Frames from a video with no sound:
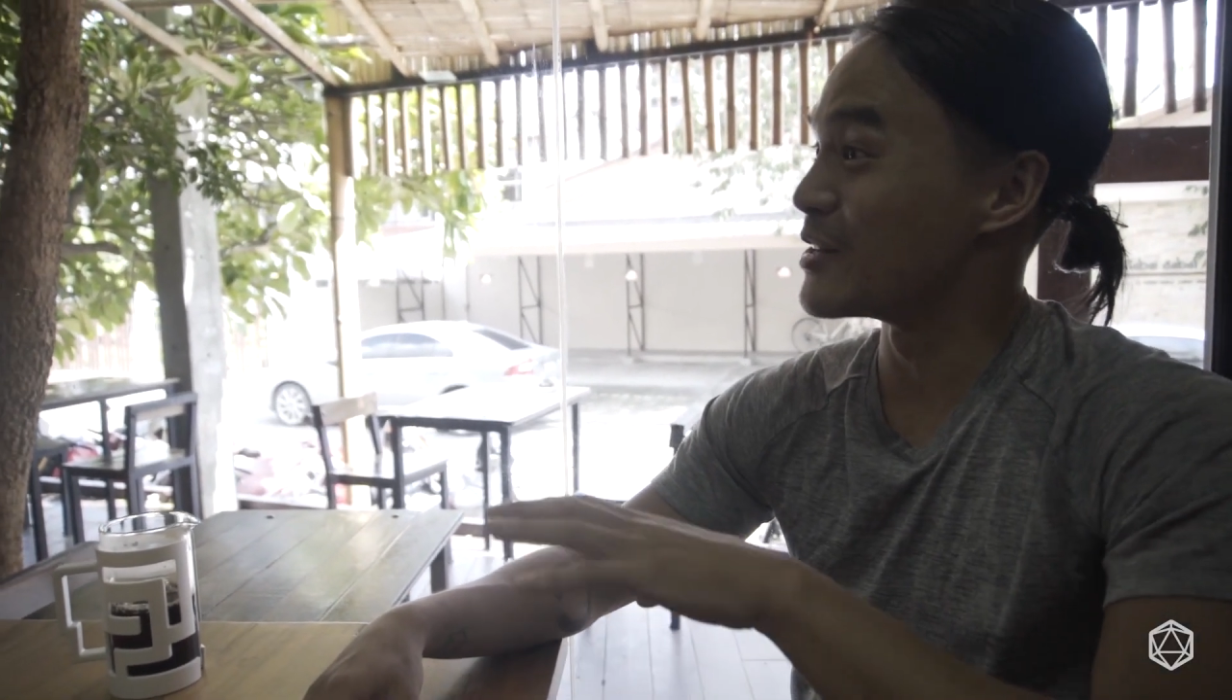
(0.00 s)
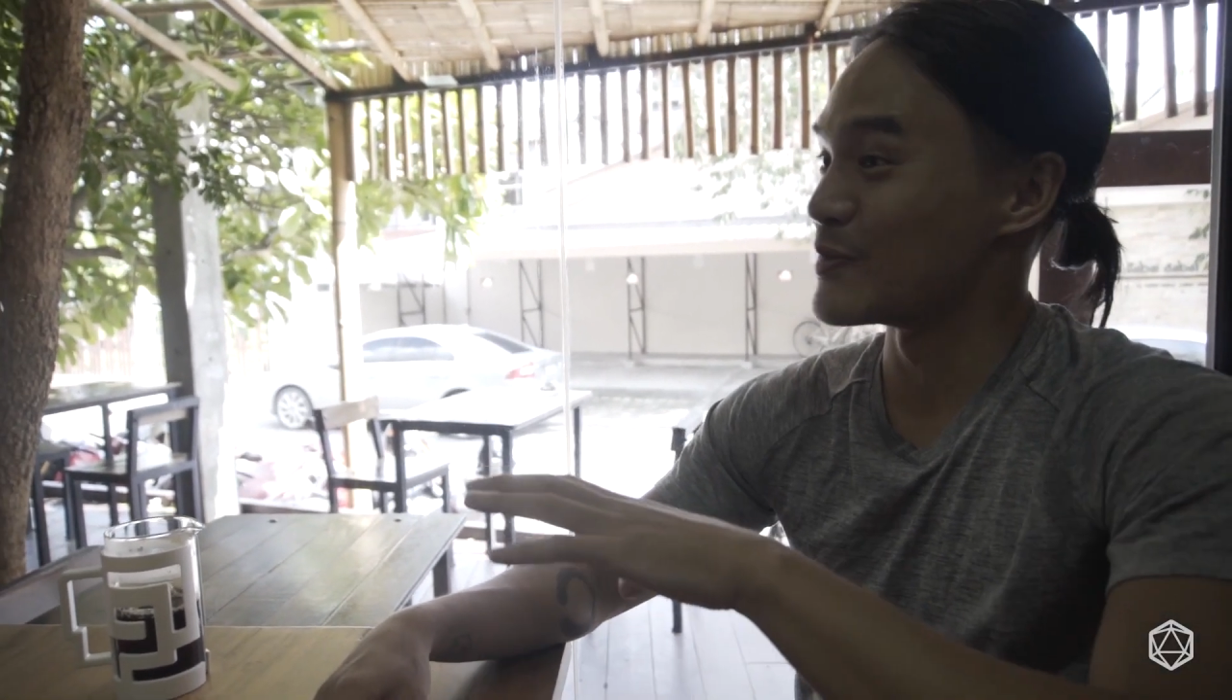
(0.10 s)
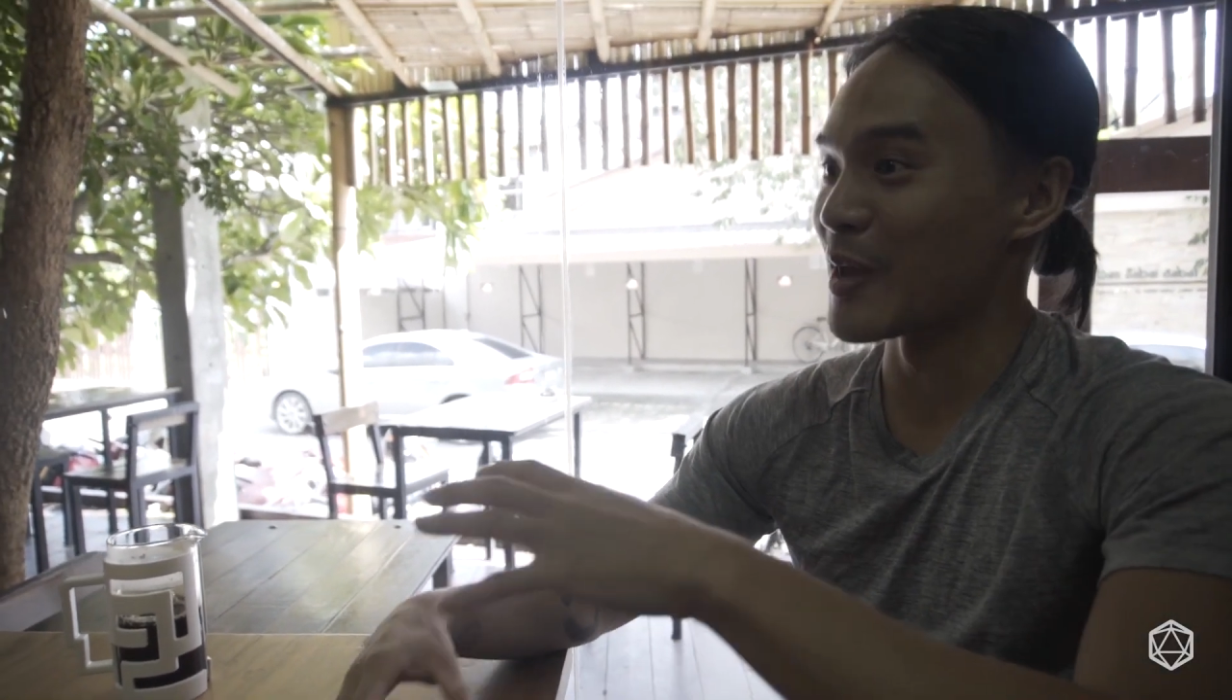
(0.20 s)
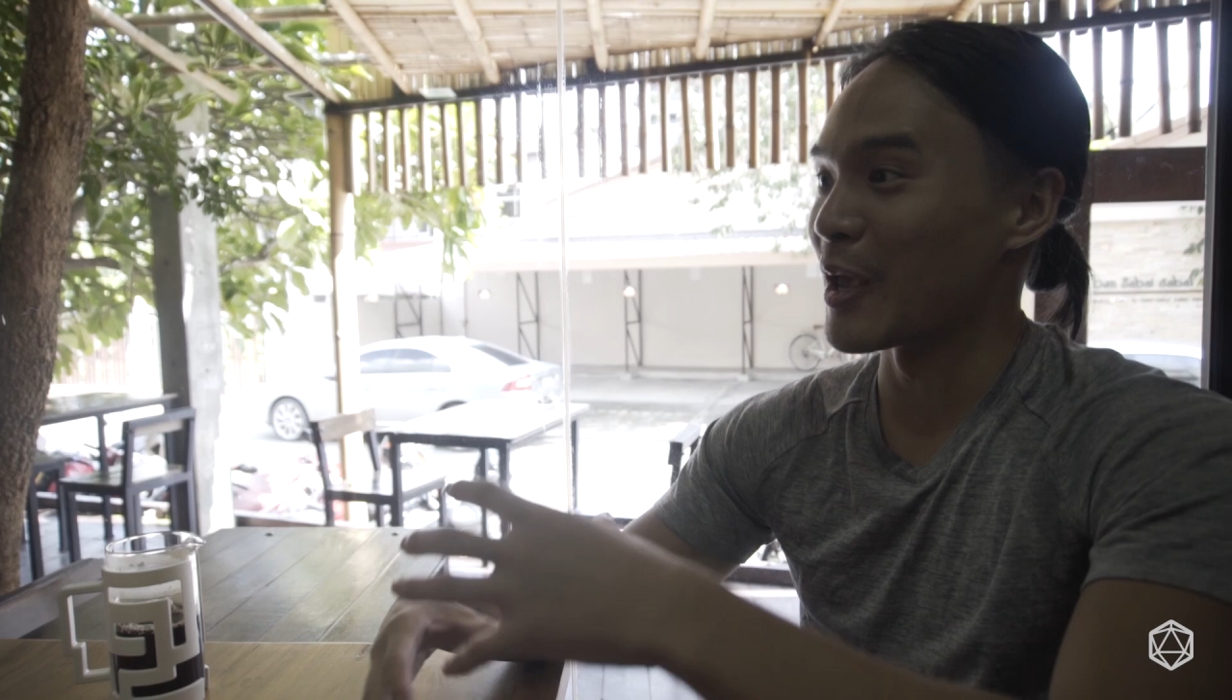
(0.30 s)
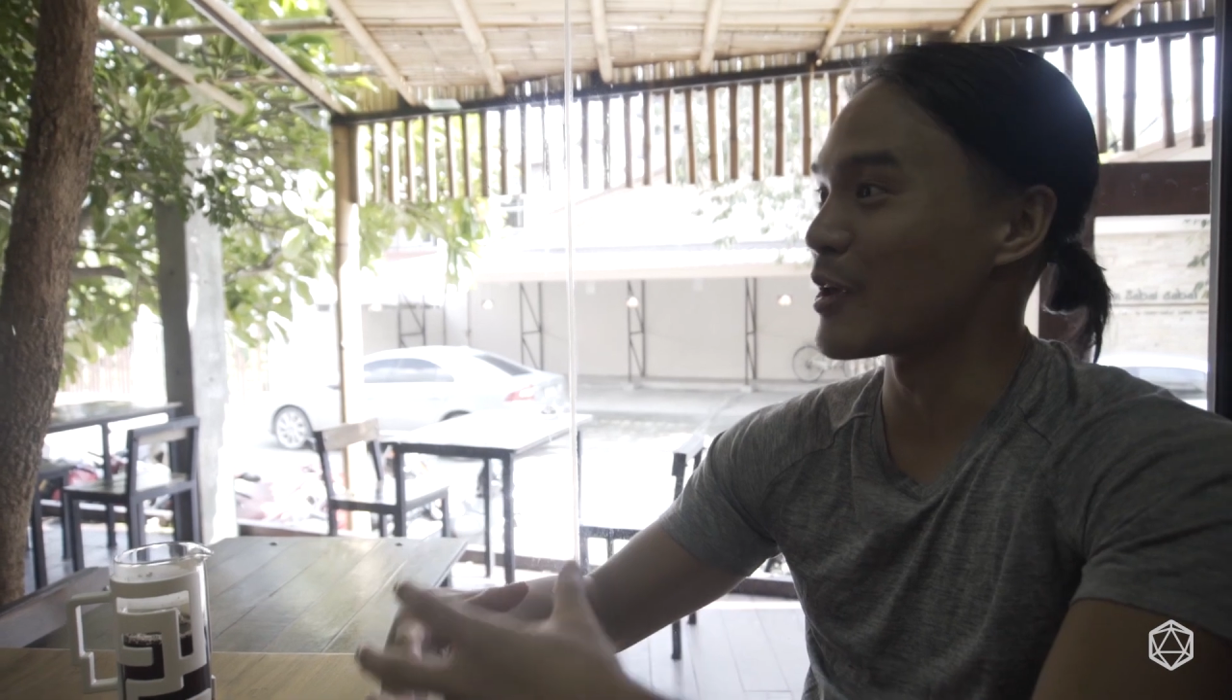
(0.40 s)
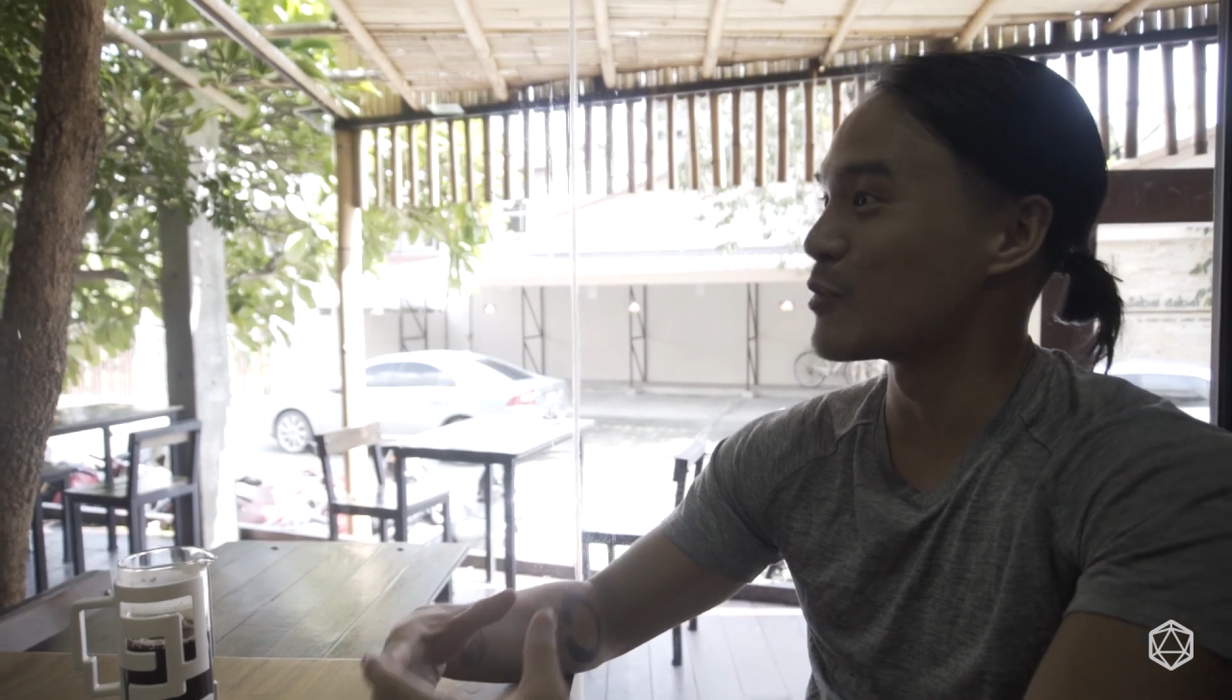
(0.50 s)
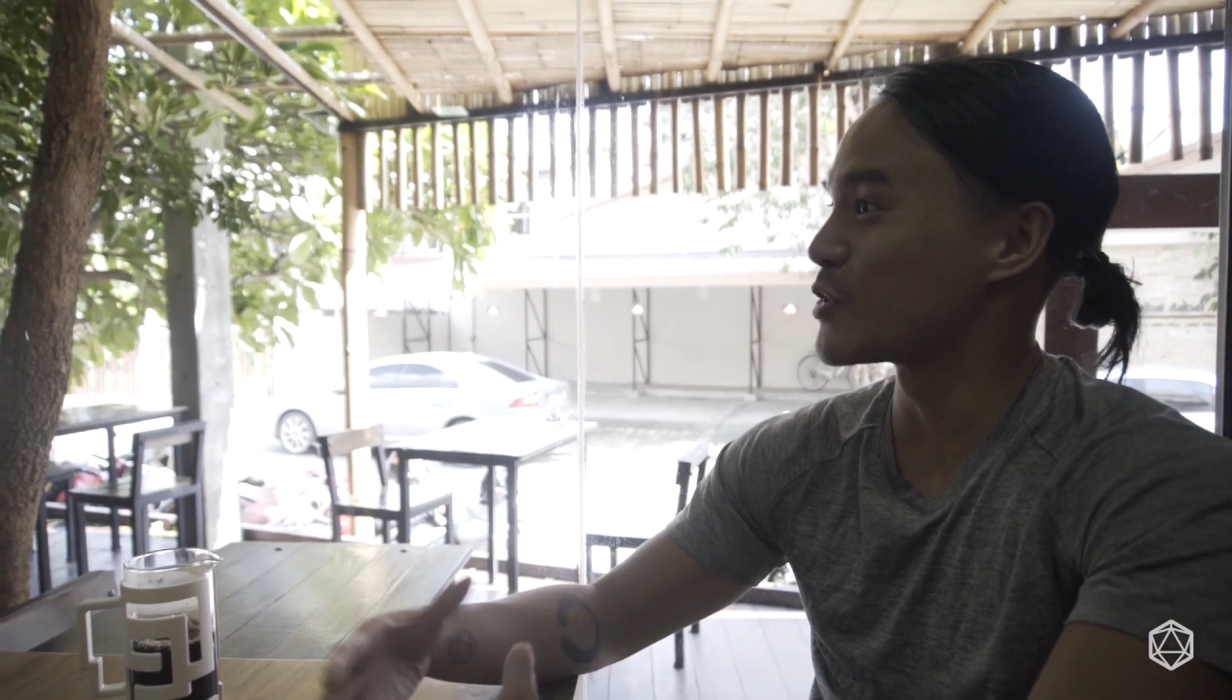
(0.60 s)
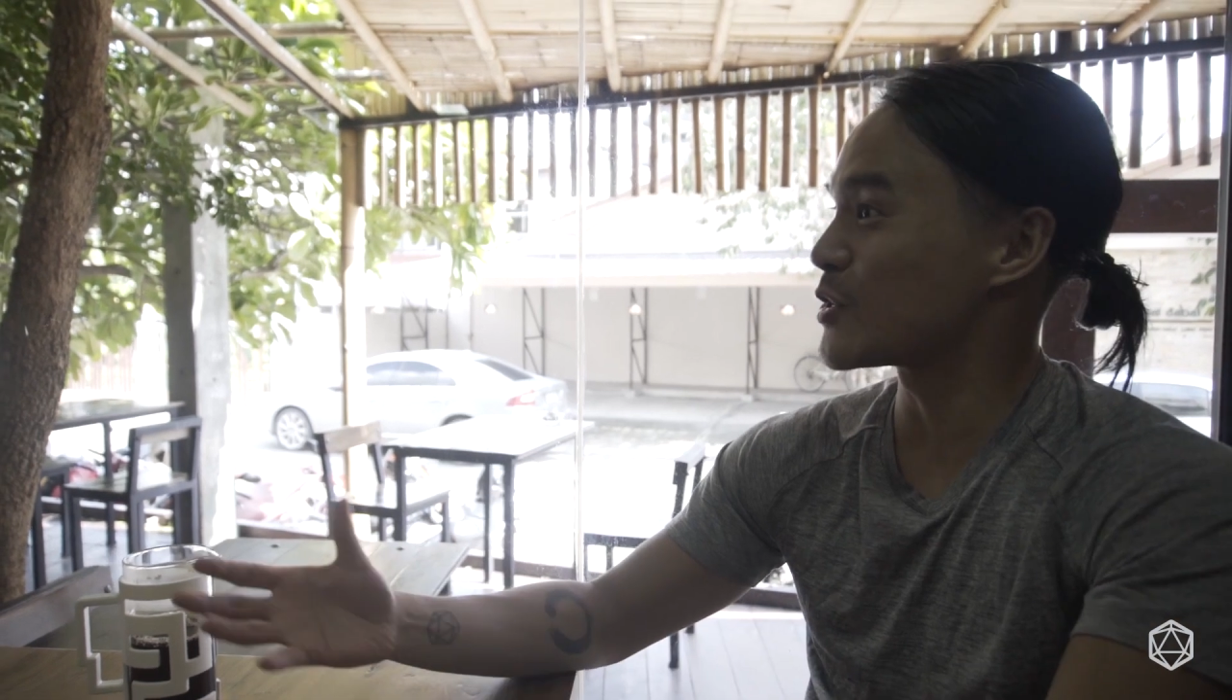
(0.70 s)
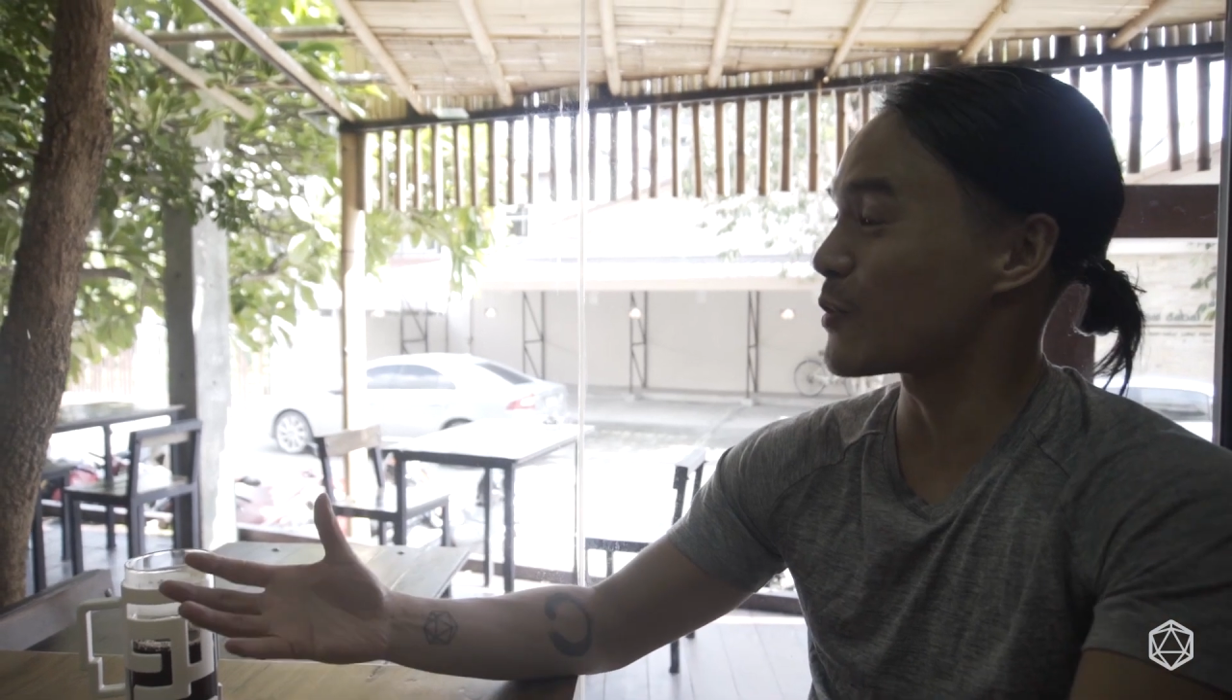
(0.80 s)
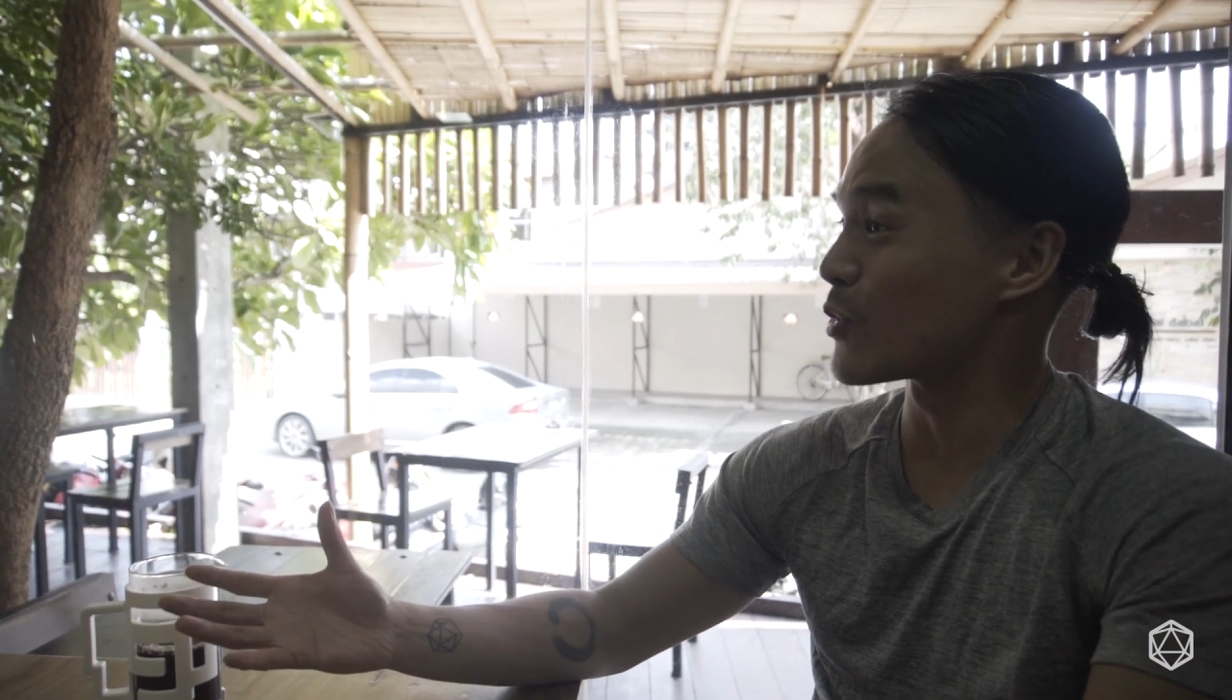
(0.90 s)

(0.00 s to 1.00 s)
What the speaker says: and it was just